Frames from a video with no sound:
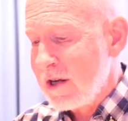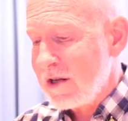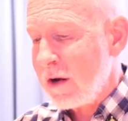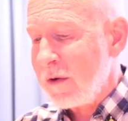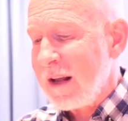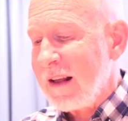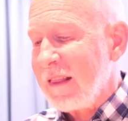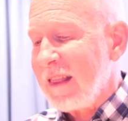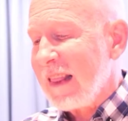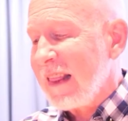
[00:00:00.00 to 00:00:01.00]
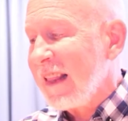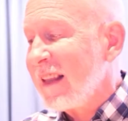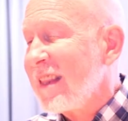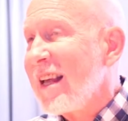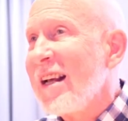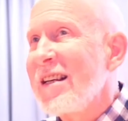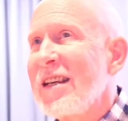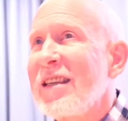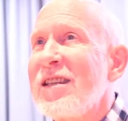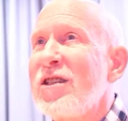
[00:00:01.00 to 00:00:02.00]
So the things
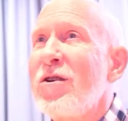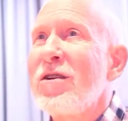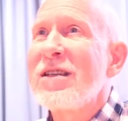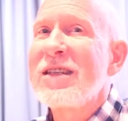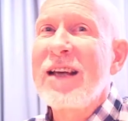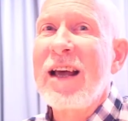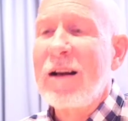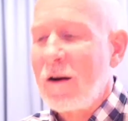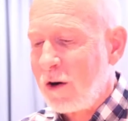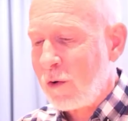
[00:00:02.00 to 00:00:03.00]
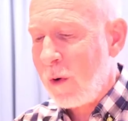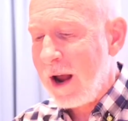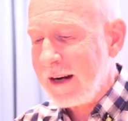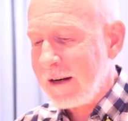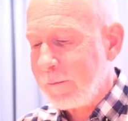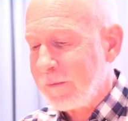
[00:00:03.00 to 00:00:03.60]
that the students get are quite